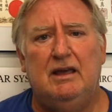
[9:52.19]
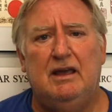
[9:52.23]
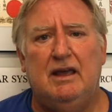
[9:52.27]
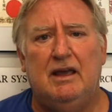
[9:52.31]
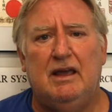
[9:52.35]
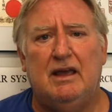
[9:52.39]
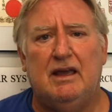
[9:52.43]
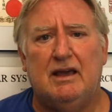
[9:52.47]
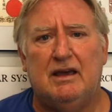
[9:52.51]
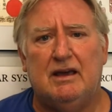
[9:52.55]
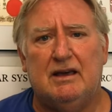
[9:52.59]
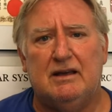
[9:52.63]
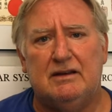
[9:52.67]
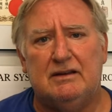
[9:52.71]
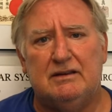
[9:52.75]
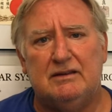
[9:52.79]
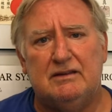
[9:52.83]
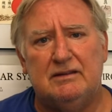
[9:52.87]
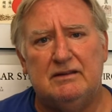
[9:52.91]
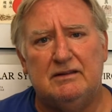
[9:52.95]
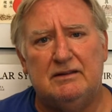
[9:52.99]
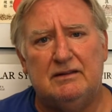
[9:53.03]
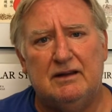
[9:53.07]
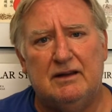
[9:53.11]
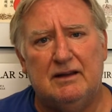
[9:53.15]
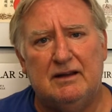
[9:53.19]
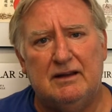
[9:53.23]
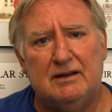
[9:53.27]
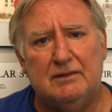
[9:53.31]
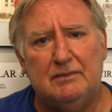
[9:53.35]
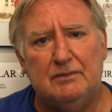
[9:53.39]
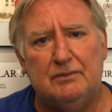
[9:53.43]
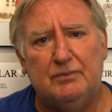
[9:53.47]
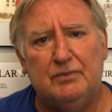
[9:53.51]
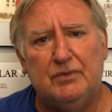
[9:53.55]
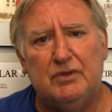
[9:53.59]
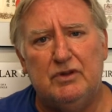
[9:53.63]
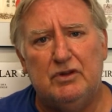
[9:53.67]
And
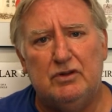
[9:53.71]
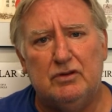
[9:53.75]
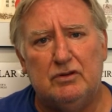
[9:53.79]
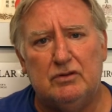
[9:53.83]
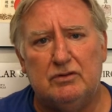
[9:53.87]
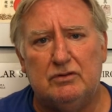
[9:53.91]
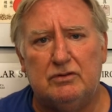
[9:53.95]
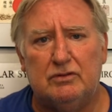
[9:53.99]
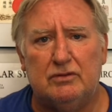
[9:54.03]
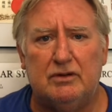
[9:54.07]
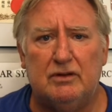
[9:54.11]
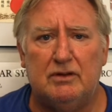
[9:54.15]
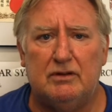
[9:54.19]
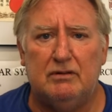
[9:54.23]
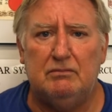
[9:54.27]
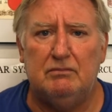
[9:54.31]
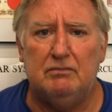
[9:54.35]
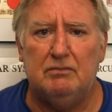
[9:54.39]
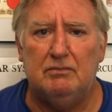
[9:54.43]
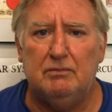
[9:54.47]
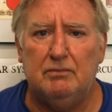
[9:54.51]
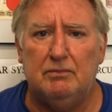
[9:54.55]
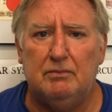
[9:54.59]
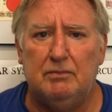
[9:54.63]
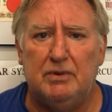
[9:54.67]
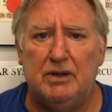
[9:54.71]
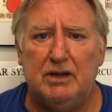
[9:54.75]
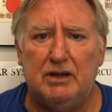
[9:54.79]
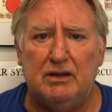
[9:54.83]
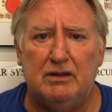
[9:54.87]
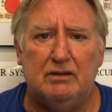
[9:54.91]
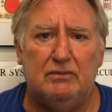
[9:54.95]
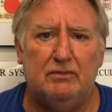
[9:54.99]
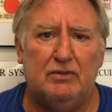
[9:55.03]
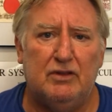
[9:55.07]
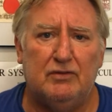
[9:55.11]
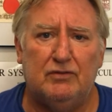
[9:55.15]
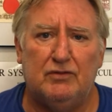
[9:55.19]
um, you'll
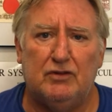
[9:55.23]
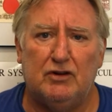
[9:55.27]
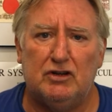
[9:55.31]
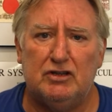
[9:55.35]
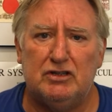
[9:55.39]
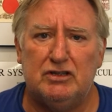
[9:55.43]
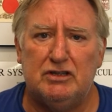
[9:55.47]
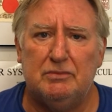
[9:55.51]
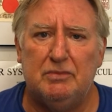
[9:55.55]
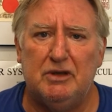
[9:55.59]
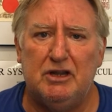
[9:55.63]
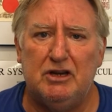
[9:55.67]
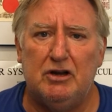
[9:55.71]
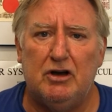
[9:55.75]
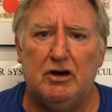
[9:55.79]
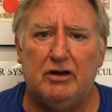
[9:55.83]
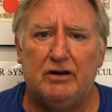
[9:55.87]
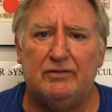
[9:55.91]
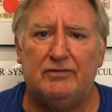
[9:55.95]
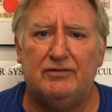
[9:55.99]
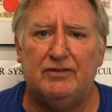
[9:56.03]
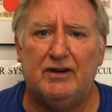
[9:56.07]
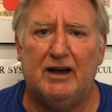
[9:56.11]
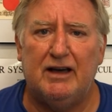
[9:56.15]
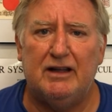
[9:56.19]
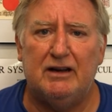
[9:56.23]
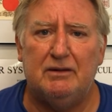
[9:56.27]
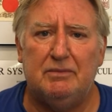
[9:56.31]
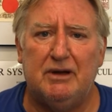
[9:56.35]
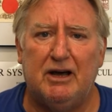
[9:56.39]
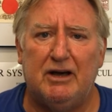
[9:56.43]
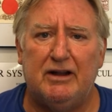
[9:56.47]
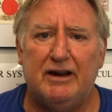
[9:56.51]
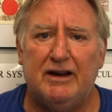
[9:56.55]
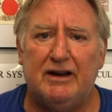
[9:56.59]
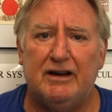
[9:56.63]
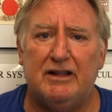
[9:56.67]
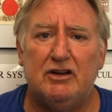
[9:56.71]
be the first to be notified
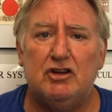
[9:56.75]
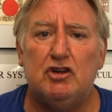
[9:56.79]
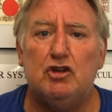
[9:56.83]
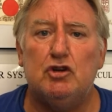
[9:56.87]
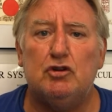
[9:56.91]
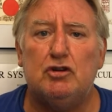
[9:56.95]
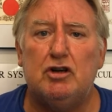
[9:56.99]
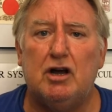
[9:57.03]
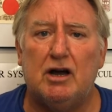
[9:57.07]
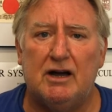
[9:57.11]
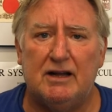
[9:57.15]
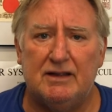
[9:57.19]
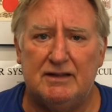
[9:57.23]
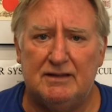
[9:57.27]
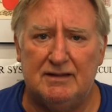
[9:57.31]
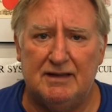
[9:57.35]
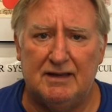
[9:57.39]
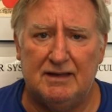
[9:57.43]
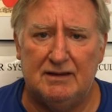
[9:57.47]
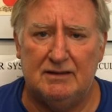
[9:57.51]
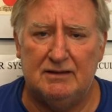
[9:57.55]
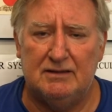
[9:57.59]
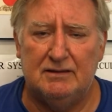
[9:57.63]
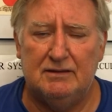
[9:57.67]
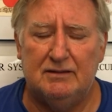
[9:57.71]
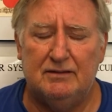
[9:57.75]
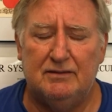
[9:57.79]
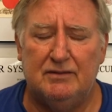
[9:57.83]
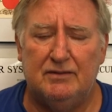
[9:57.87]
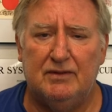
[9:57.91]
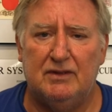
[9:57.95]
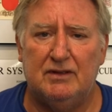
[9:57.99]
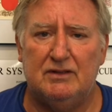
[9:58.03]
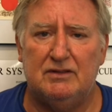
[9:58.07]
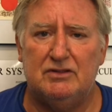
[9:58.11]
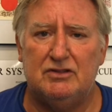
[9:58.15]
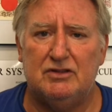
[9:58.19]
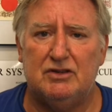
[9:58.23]
about any new content.
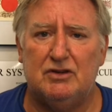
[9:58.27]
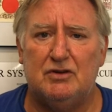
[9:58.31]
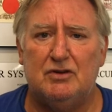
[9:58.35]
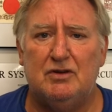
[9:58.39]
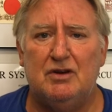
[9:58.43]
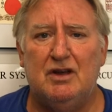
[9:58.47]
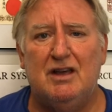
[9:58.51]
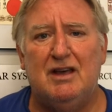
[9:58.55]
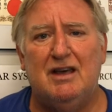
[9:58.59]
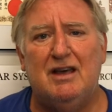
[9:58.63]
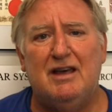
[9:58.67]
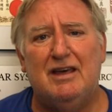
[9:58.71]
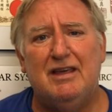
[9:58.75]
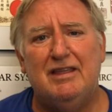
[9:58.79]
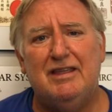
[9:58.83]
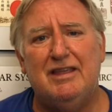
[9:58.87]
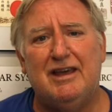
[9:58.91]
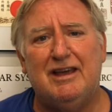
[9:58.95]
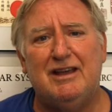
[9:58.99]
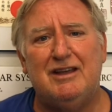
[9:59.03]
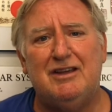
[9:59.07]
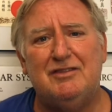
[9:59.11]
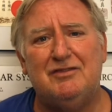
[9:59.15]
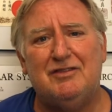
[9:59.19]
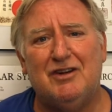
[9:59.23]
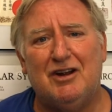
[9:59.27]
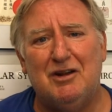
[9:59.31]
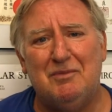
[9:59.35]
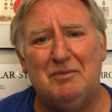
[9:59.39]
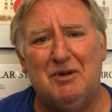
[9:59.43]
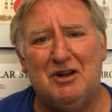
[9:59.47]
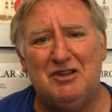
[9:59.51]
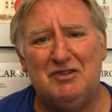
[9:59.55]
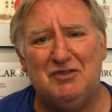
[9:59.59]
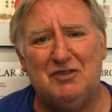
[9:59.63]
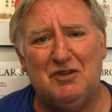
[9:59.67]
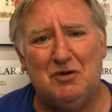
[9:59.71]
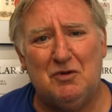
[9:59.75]
And so Thank you very
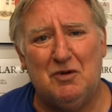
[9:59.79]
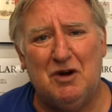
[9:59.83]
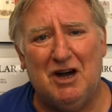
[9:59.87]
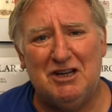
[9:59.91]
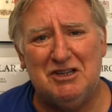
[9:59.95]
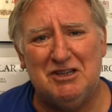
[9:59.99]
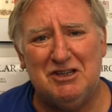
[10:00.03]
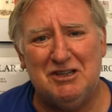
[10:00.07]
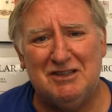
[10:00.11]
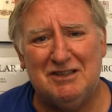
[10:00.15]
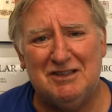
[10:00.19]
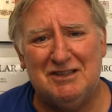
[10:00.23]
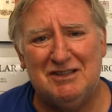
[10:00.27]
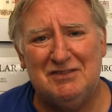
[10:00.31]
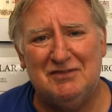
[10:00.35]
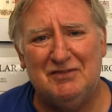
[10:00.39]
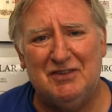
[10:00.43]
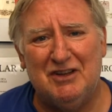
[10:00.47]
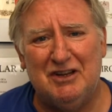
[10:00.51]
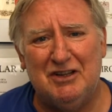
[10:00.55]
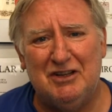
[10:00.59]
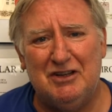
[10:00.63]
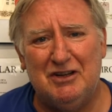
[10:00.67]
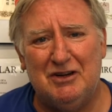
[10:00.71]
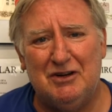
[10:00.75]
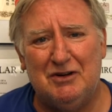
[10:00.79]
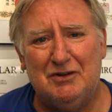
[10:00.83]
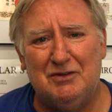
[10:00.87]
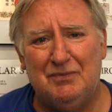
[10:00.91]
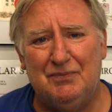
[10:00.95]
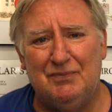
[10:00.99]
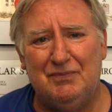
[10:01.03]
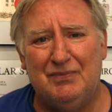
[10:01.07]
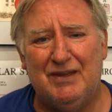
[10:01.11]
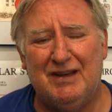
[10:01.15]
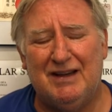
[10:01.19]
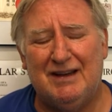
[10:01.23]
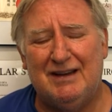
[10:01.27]
much for watching this video.
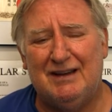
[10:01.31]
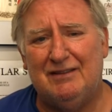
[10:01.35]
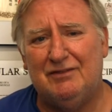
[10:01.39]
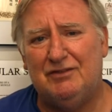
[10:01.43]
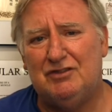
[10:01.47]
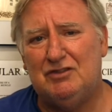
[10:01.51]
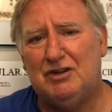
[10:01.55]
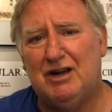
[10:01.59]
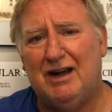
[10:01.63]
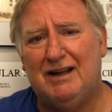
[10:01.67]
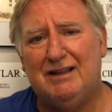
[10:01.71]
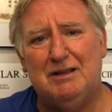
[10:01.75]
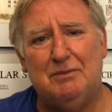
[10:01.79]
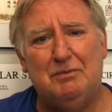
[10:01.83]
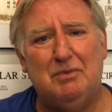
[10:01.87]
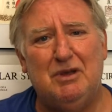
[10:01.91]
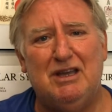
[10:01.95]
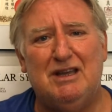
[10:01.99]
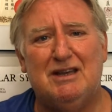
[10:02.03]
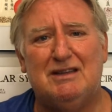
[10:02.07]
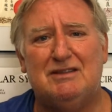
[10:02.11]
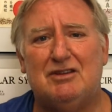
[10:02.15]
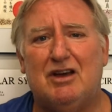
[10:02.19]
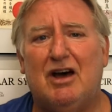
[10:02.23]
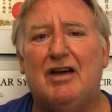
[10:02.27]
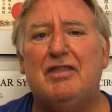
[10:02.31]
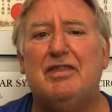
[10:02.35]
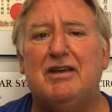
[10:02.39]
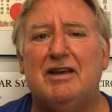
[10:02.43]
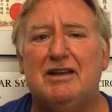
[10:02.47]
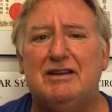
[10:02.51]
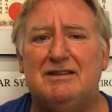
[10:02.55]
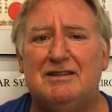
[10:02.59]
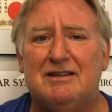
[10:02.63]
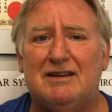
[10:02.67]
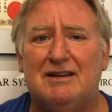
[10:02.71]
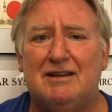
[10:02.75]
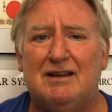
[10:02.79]
i uh, tried to be as
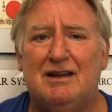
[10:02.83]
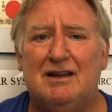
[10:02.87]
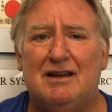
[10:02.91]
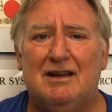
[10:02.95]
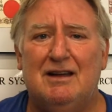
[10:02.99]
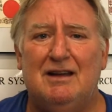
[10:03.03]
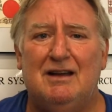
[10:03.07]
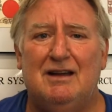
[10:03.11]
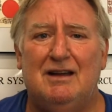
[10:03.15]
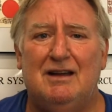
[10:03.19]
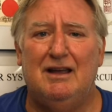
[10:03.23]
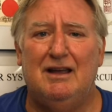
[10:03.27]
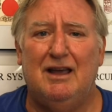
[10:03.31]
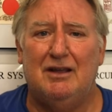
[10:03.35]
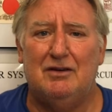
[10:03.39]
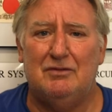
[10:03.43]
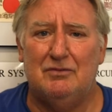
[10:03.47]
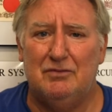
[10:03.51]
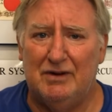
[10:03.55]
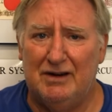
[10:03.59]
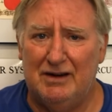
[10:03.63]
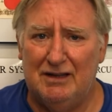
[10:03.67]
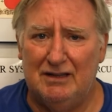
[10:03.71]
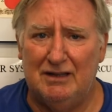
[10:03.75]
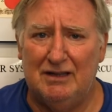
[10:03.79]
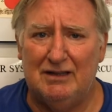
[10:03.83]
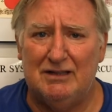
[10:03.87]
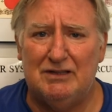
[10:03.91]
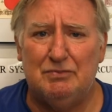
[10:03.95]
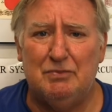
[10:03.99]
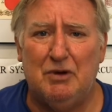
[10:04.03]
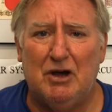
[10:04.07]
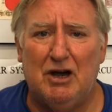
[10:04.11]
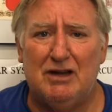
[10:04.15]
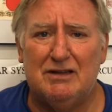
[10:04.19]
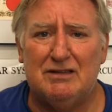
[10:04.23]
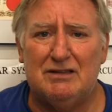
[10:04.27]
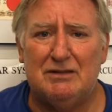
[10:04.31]
authentic and real as
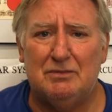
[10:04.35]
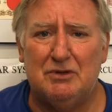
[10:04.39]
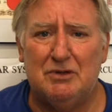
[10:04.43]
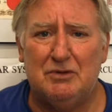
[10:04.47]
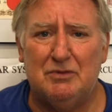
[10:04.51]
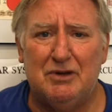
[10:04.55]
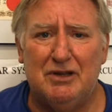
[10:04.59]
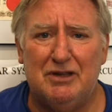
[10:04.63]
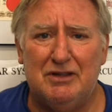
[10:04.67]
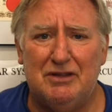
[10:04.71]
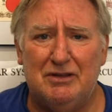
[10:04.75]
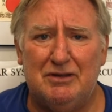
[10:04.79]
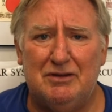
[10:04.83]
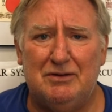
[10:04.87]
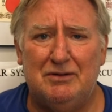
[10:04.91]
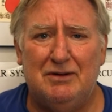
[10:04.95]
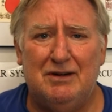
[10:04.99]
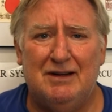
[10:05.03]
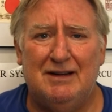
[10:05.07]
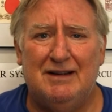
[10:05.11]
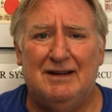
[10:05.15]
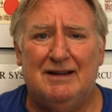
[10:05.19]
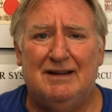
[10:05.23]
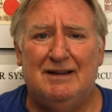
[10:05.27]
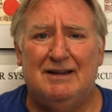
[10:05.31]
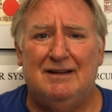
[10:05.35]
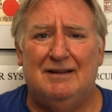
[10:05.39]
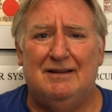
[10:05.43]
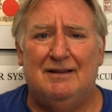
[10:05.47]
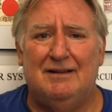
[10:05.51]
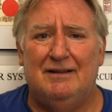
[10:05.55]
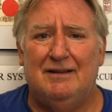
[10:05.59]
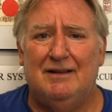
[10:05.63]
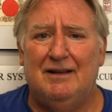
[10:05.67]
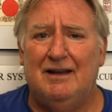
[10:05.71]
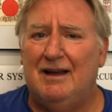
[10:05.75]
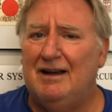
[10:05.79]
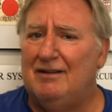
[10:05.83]
possible with you.
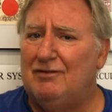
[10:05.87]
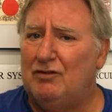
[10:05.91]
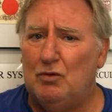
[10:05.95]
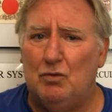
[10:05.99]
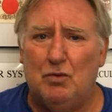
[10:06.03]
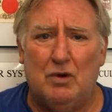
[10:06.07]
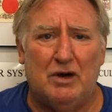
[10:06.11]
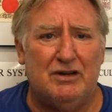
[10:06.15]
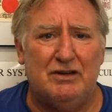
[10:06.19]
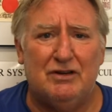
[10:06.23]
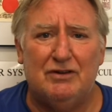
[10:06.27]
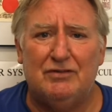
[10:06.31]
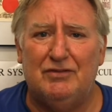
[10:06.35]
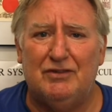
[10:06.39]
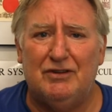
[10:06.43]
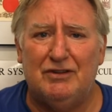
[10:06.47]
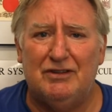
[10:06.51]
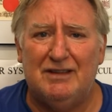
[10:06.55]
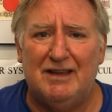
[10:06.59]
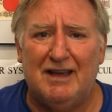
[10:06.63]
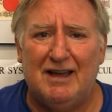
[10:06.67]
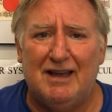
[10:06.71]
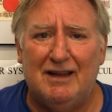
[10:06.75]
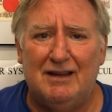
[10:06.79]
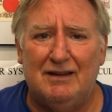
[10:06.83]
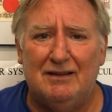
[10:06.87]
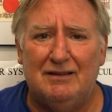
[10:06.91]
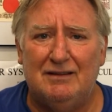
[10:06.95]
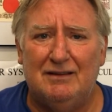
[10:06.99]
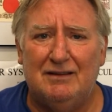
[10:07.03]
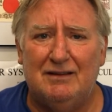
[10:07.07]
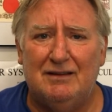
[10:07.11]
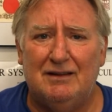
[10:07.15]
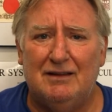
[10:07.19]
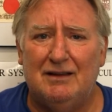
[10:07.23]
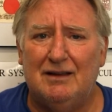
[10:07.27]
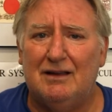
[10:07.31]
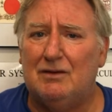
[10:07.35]
Have a wonderful day
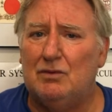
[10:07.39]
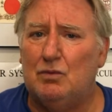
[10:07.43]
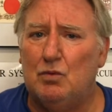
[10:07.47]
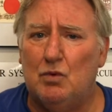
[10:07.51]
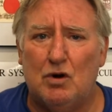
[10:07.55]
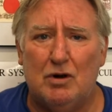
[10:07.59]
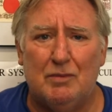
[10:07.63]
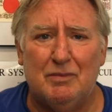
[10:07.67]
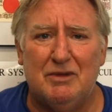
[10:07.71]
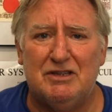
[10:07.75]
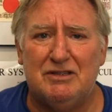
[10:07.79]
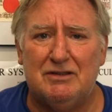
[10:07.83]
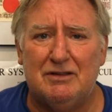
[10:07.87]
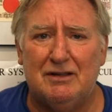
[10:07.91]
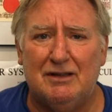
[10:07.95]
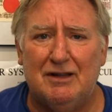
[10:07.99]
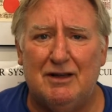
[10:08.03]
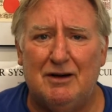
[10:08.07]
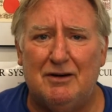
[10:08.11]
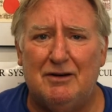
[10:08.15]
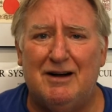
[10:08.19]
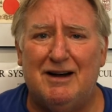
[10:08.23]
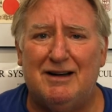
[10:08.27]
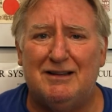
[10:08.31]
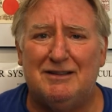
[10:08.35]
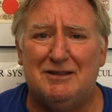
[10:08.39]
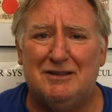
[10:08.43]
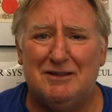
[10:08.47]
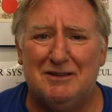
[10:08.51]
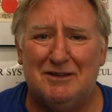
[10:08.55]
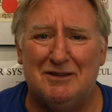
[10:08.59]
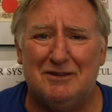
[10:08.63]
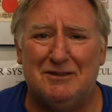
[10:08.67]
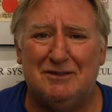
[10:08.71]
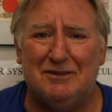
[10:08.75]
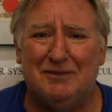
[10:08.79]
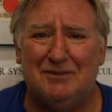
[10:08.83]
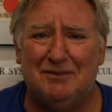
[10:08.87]
and warmest aloha to
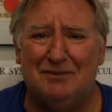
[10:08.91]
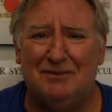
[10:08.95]
you.